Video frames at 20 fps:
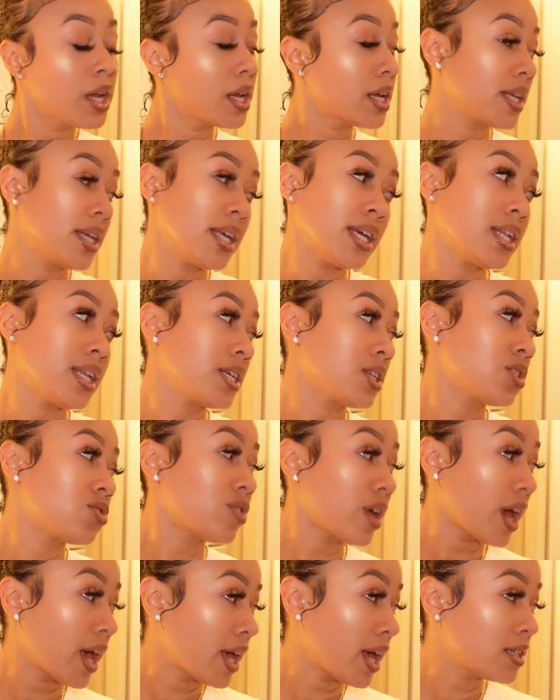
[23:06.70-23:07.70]
getting
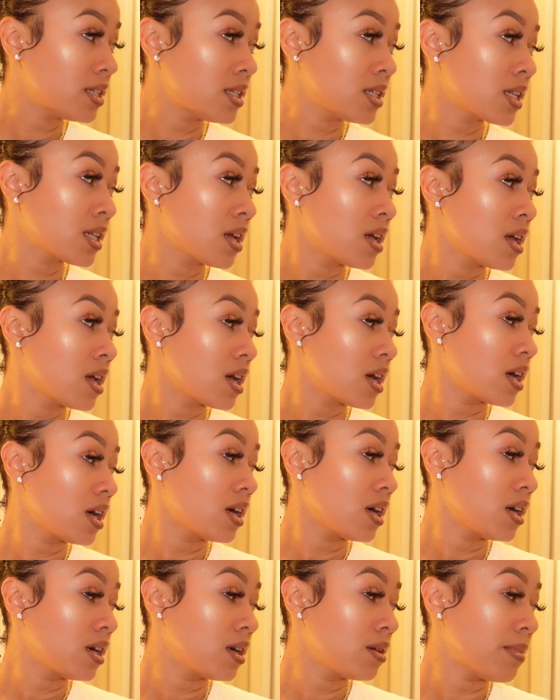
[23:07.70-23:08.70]
dressed,
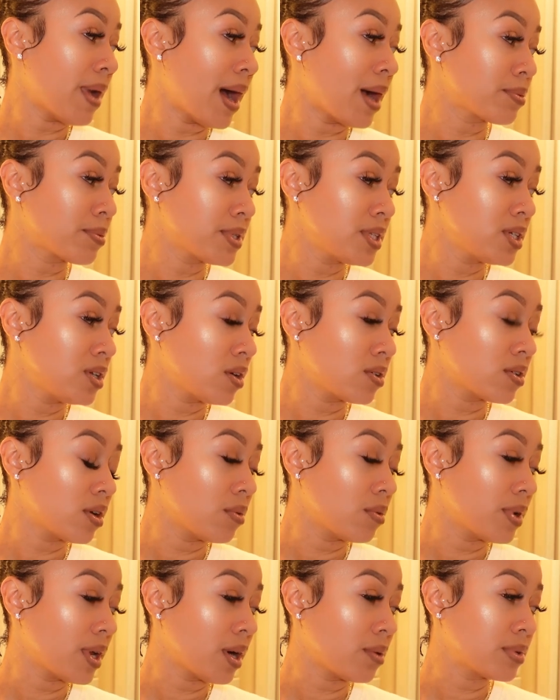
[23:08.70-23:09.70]
I really don't know
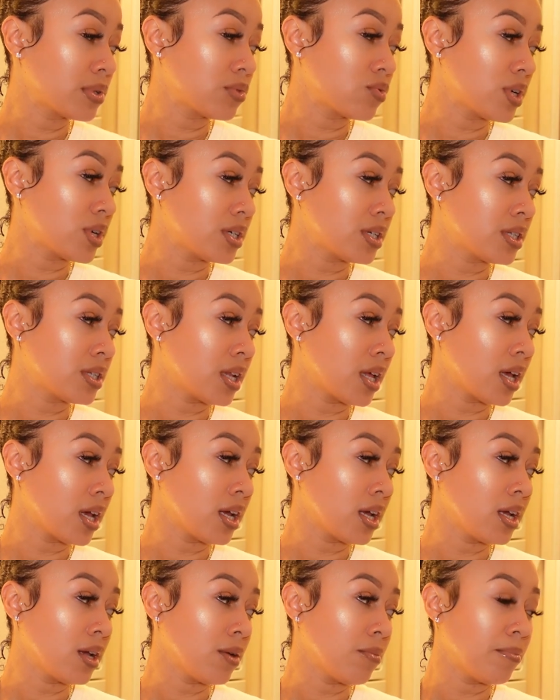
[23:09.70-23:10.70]
what I want to wear
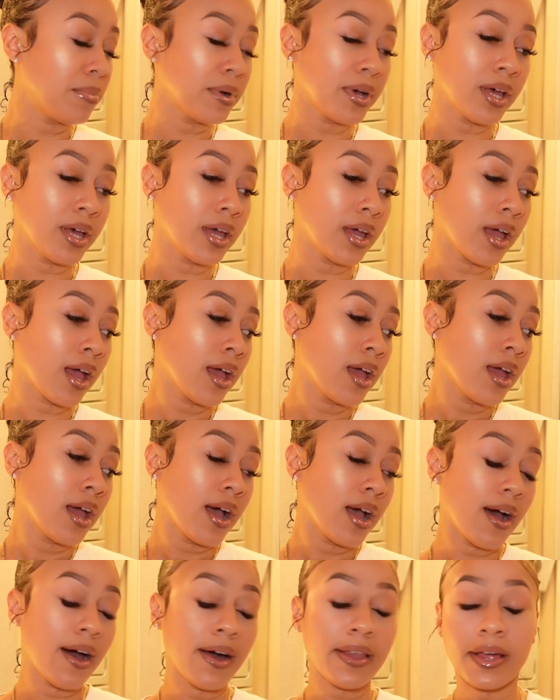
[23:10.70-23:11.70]
today, but
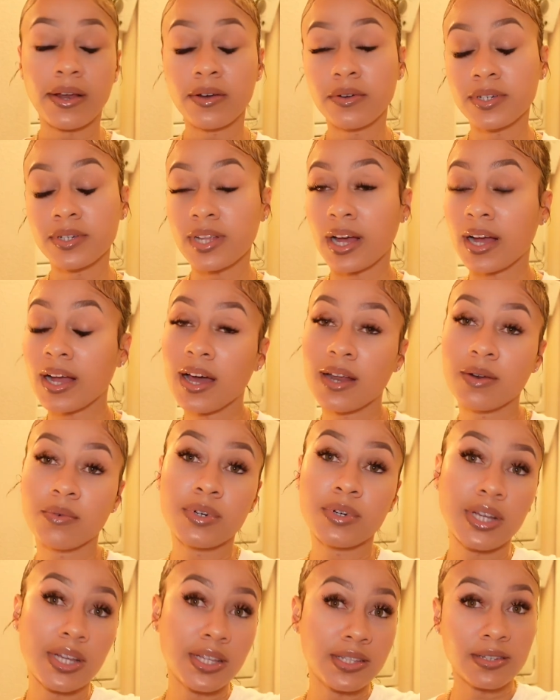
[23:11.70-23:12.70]
all I know is I kind of
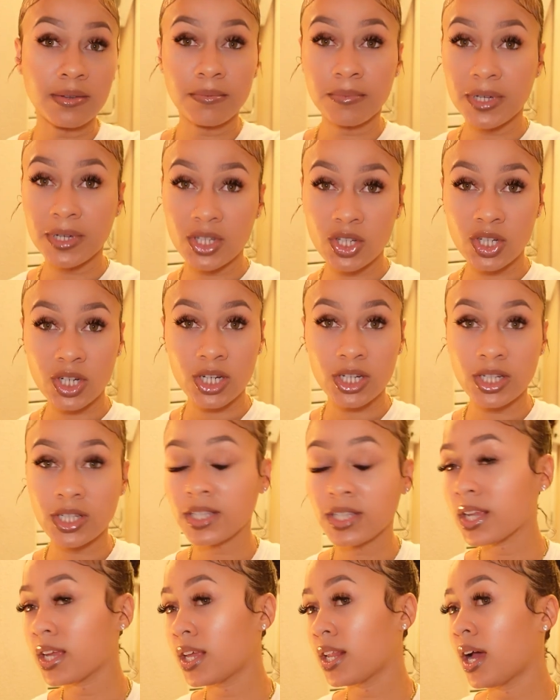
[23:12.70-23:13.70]
want to get some
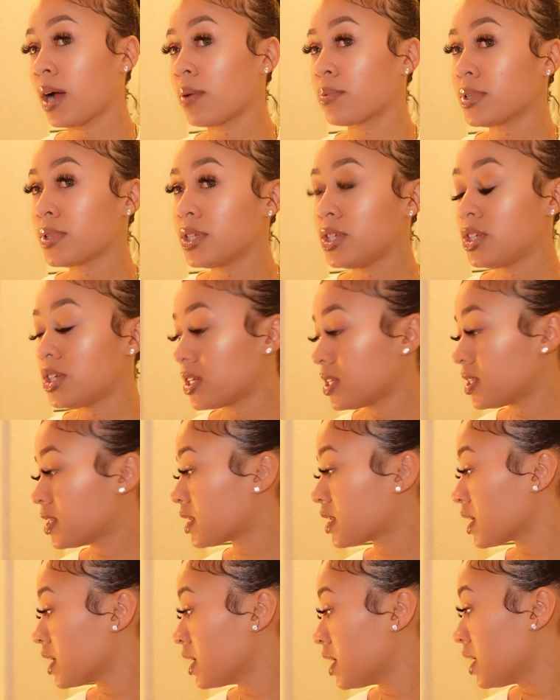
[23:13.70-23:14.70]
pictures, and I really
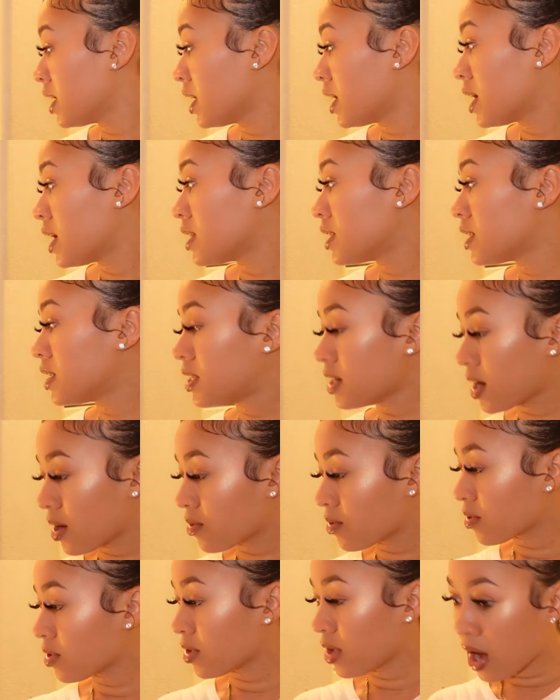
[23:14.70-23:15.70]
just
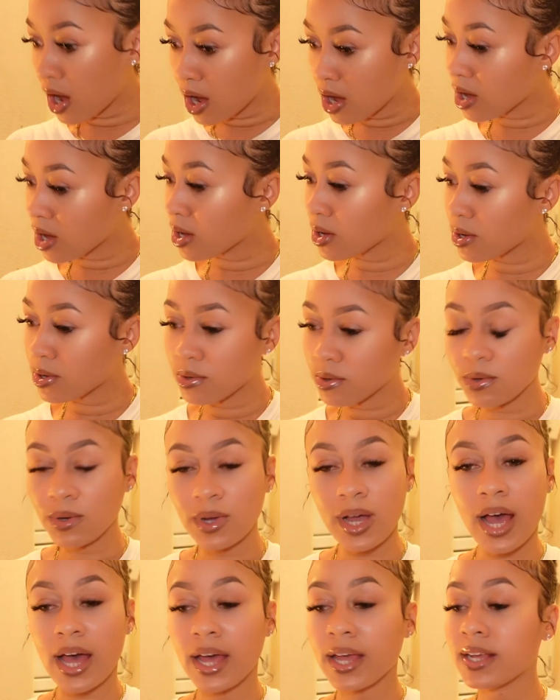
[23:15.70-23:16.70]
don't know.
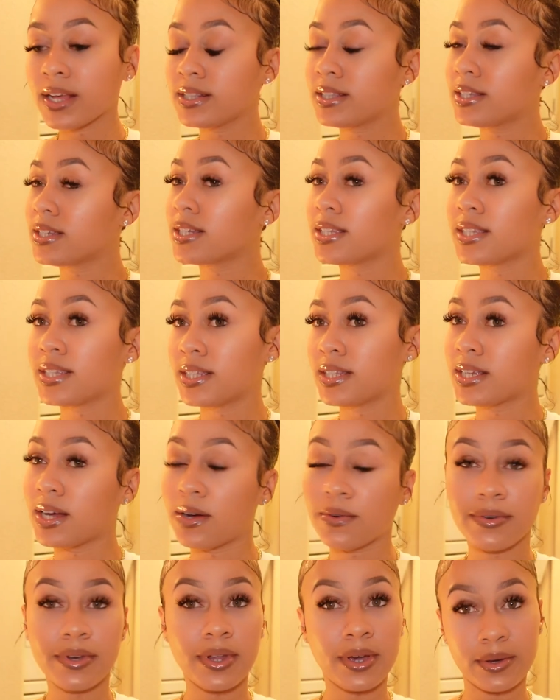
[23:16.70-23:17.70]
I just
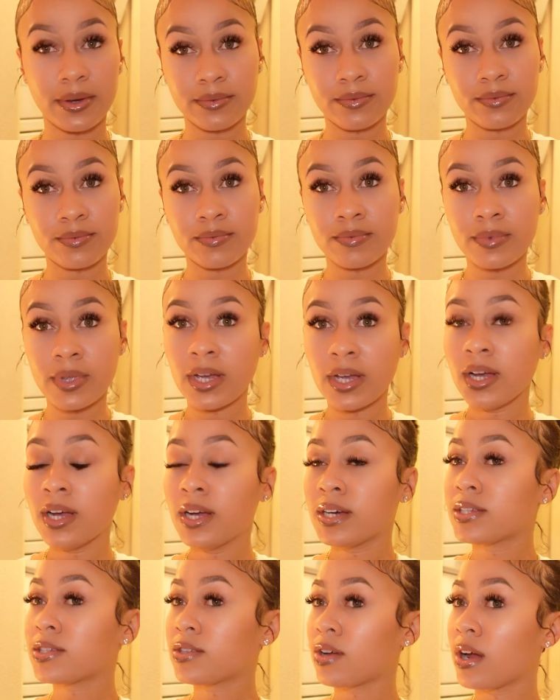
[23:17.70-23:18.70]
don't know.
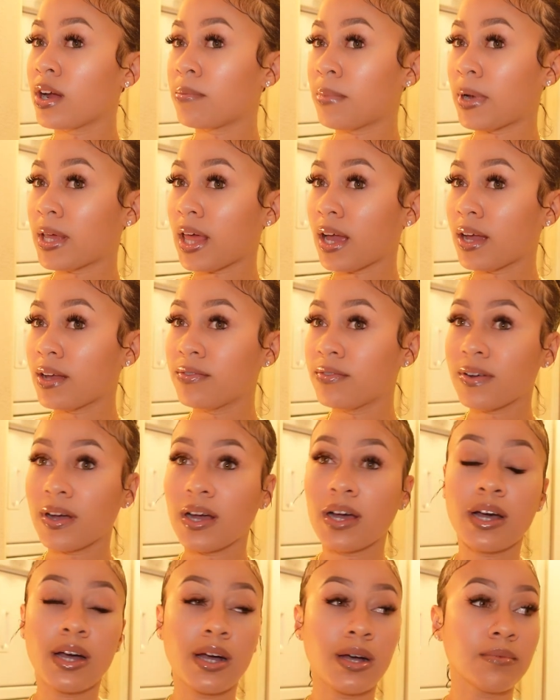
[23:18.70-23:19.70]
Story of my life.
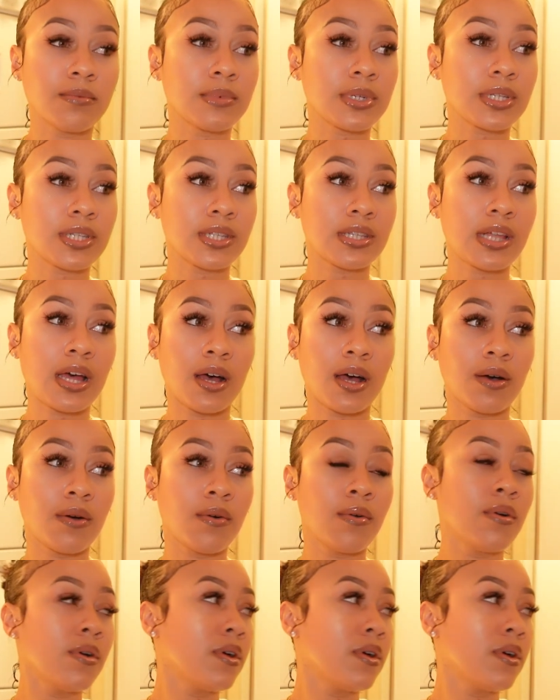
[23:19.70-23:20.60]
So